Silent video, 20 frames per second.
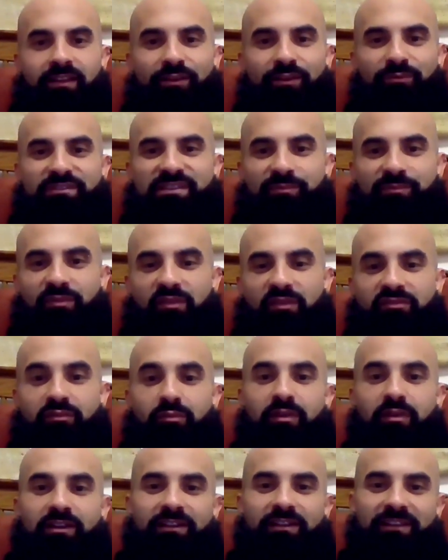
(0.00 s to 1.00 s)
Hey, what's up,
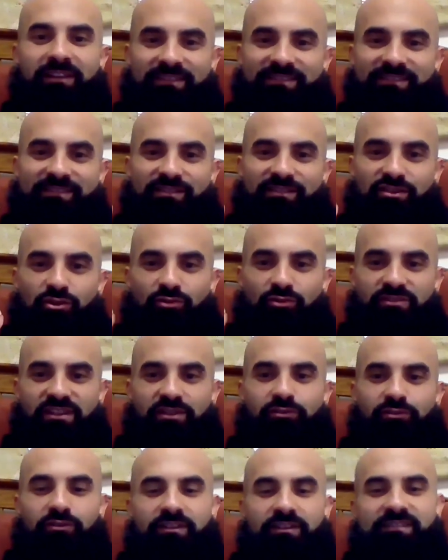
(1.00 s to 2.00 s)
everybody? It's
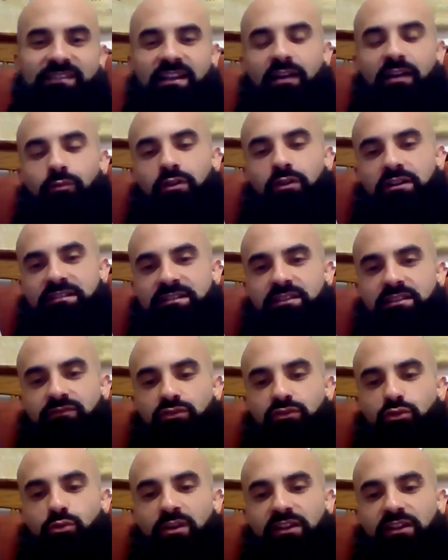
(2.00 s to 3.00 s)
Yogi Chris. I wanted to give
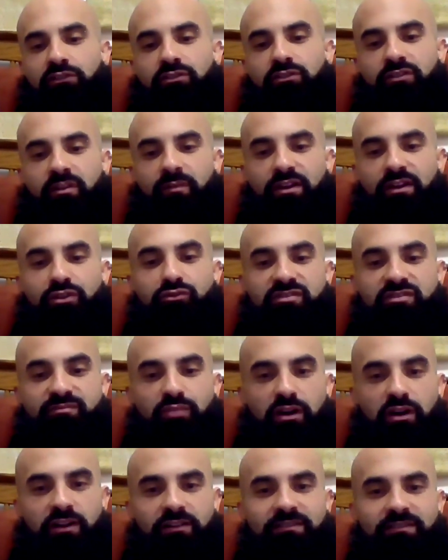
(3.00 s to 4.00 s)
you a quick look at my
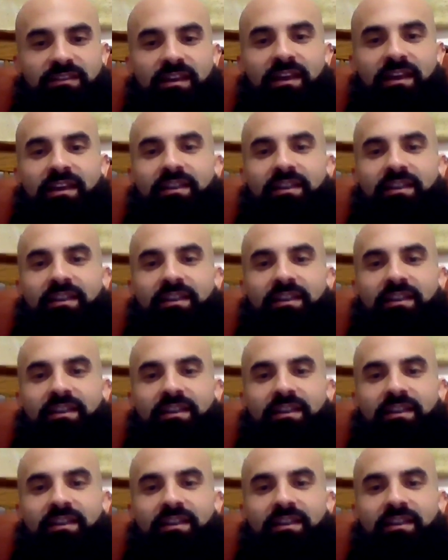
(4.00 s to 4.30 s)
newest product.